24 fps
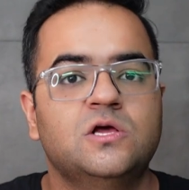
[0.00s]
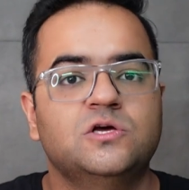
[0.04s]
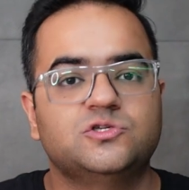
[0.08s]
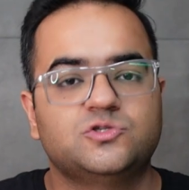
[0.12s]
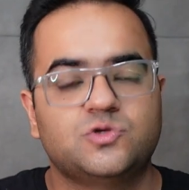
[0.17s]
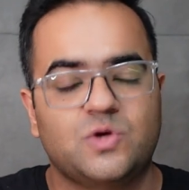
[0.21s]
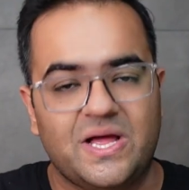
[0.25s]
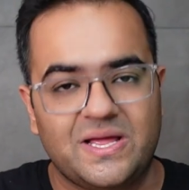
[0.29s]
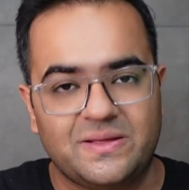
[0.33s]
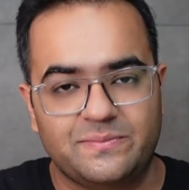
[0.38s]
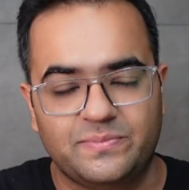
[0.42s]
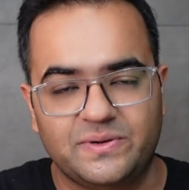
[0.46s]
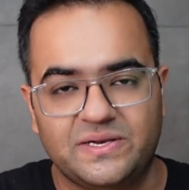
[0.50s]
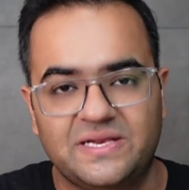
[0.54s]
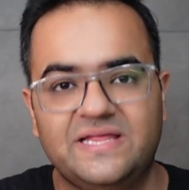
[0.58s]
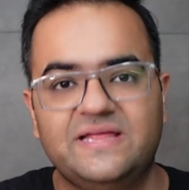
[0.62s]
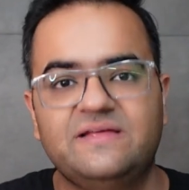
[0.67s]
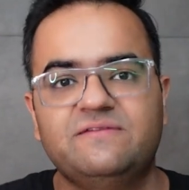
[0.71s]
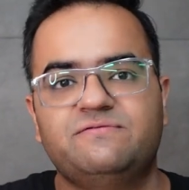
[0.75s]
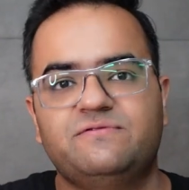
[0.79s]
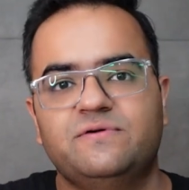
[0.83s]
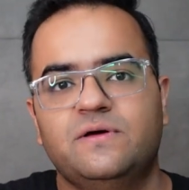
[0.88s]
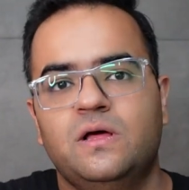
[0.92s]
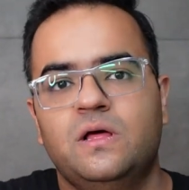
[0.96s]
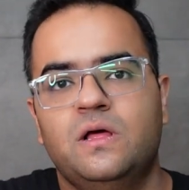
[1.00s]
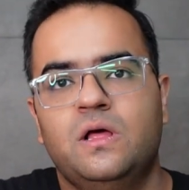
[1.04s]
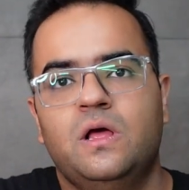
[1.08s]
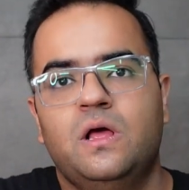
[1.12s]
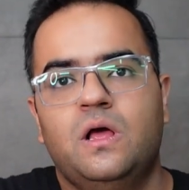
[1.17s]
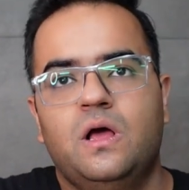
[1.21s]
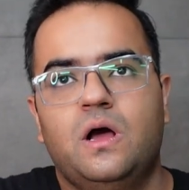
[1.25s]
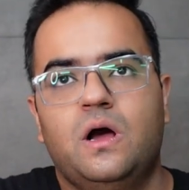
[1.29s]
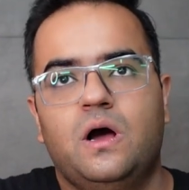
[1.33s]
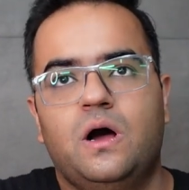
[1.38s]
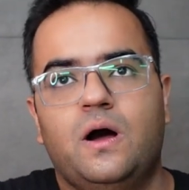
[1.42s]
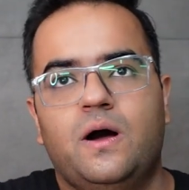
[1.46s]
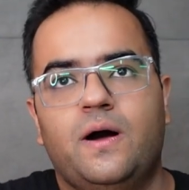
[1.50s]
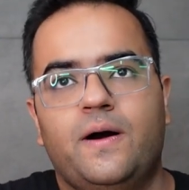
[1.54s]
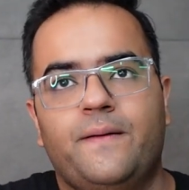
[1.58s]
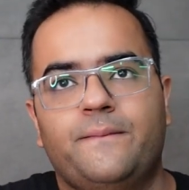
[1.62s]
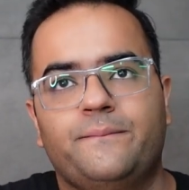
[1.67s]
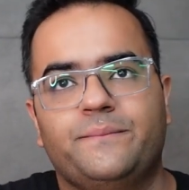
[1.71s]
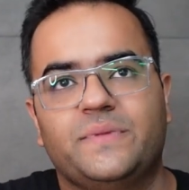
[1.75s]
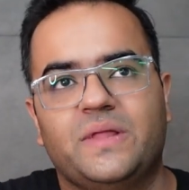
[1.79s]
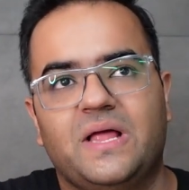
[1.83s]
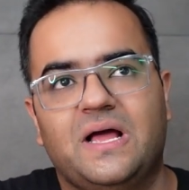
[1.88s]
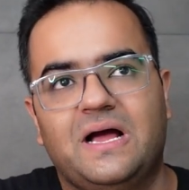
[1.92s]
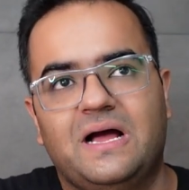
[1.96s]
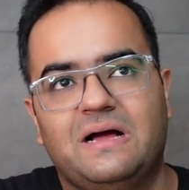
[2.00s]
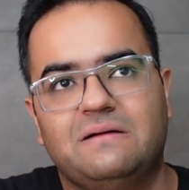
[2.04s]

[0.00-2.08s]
So I believe um,